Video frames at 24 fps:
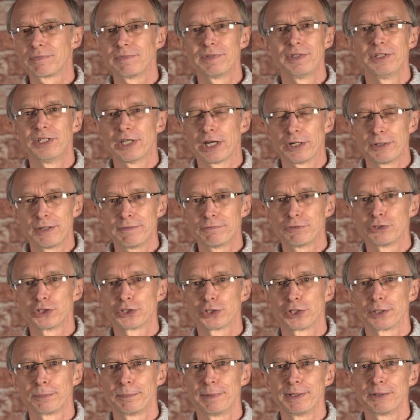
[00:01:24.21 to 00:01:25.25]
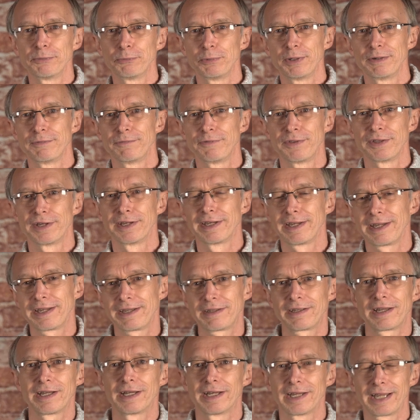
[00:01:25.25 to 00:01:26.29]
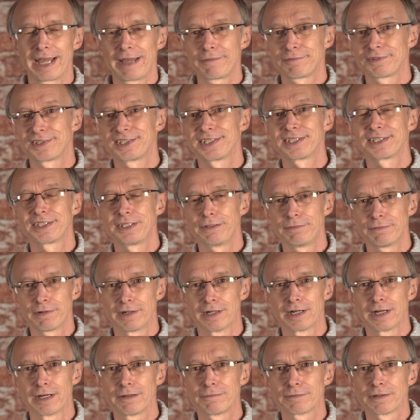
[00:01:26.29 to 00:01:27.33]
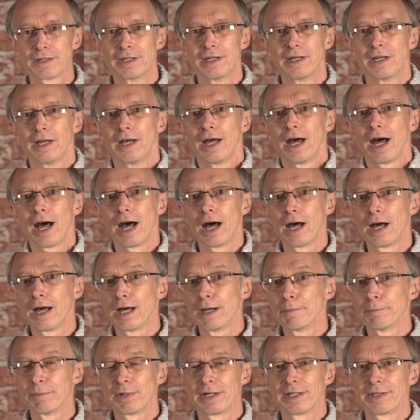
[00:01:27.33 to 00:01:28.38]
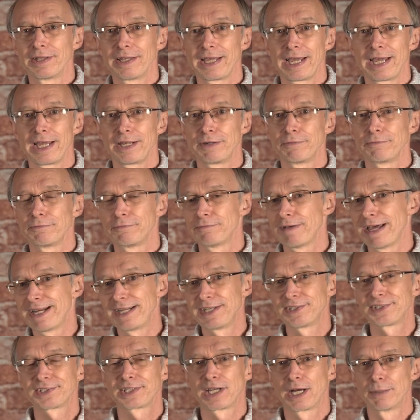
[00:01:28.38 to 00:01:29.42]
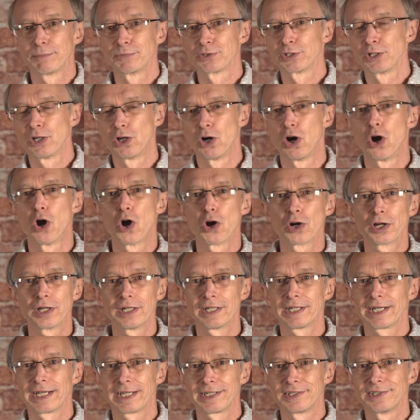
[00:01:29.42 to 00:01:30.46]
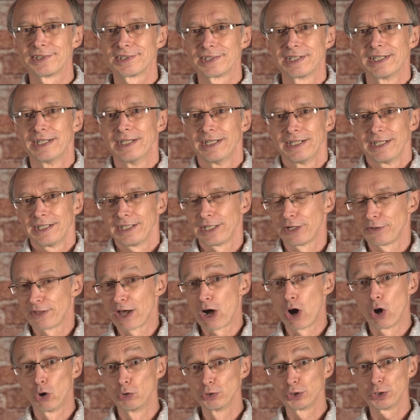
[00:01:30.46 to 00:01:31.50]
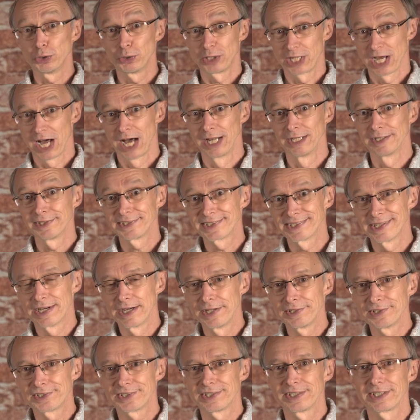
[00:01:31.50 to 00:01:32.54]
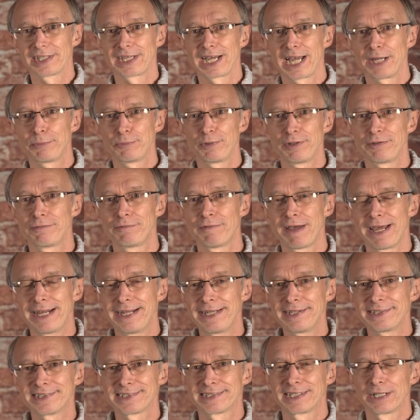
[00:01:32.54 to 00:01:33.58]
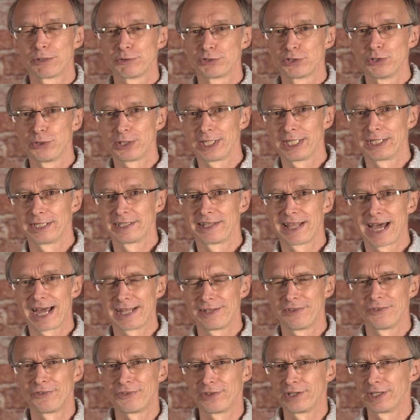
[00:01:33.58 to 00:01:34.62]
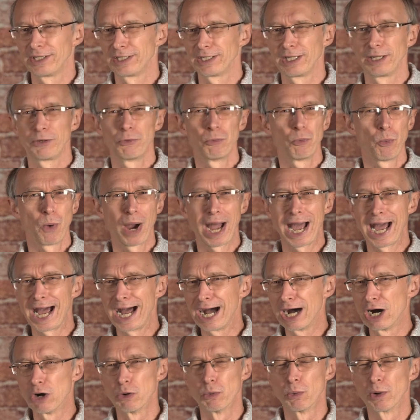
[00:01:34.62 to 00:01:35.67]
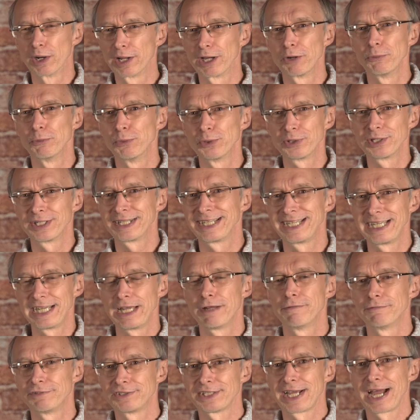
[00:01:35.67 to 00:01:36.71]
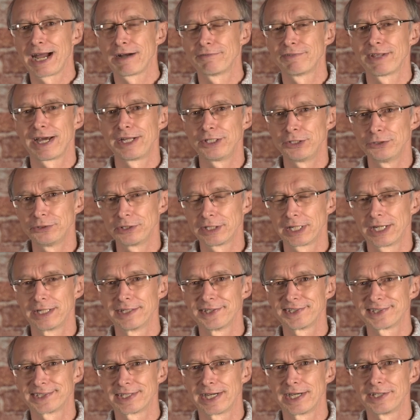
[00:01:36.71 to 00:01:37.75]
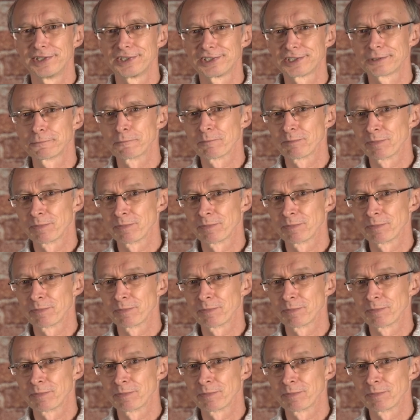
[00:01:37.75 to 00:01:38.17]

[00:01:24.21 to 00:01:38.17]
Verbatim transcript: Yeah, even shot a bit with the F65. And then Venice comes along, and yeah, that whole new color science that came with Venice. And I was looking at that and thinking, wow, what I wouldn't give to have that new color science.